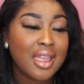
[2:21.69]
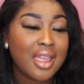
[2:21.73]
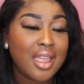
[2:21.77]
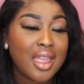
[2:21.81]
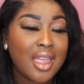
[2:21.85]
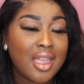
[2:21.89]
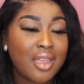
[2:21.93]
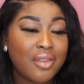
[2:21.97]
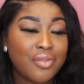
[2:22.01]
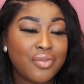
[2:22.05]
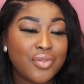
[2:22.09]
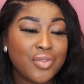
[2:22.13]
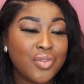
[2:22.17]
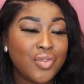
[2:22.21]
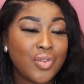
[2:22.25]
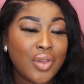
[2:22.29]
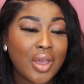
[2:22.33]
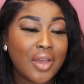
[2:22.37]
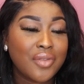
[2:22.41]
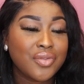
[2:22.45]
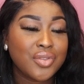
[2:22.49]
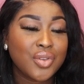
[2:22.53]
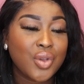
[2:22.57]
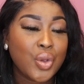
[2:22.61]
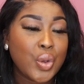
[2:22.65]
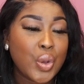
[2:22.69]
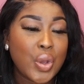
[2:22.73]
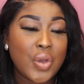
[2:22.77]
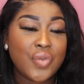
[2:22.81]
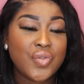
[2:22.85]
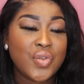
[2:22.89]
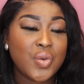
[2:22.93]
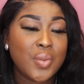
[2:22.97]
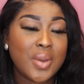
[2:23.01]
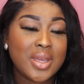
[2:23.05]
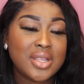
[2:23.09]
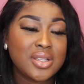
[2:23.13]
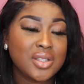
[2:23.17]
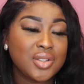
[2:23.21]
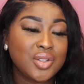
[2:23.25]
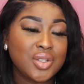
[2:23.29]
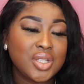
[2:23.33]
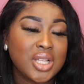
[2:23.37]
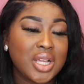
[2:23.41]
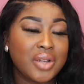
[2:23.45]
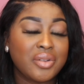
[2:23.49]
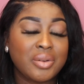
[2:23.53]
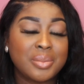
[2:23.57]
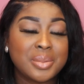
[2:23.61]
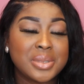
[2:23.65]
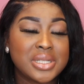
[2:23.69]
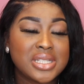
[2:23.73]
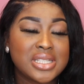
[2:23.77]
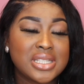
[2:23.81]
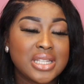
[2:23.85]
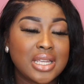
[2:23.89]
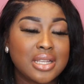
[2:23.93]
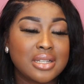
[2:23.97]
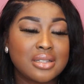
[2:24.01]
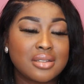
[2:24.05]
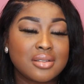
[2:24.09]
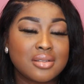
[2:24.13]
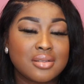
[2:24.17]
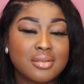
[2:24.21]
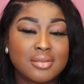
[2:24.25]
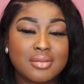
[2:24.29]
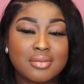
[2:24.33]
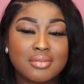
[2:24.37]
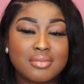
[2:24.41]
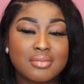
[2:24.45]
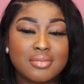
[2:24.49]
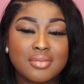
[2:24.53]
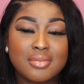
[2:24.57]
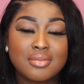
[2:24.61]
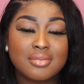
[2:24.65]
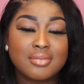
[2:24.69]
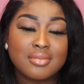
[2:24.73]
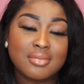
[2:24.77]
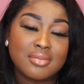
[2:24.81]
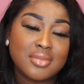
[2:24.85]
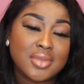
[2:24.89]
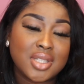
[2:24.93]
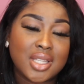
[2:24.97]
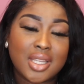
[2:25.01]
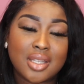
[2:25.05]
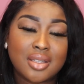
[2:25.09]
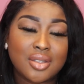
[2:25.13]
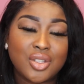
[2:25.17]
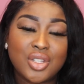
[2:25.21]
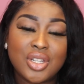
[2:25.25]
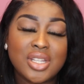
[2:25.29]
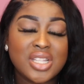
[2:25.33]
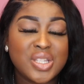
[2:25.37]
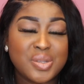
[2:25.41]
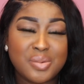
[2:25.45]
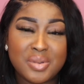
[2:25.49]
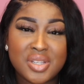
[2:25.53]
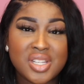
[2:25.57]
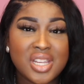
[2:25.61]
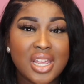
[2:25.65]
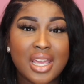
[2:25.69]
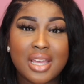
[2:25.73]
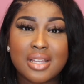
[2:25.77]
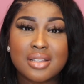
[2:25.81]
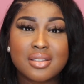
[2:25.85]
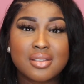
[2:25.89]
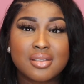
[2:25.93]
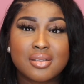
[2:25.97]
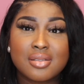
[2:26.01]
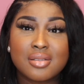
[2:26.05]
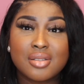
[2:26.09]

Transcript: if you have to go out of your way to do that rubbish, then you need to be checked.